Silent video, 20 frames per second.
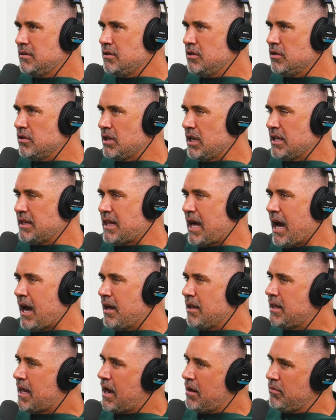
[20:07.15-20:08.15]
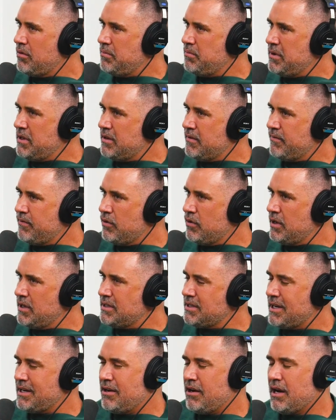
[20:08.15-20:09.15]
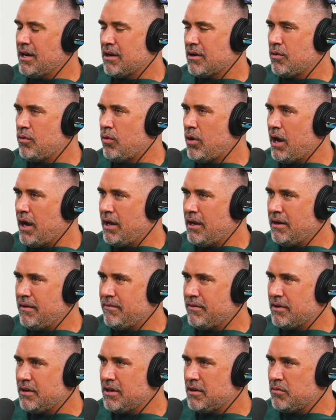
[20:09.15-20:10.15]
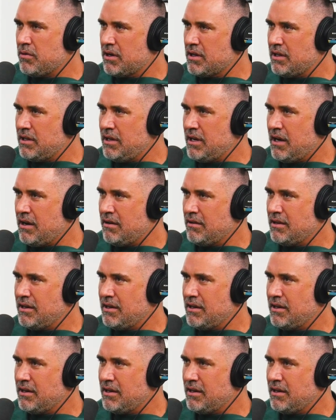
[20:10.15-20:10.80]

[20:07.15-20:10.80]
you know, like that, that would be the voice. I know how to quiet it very quickly now.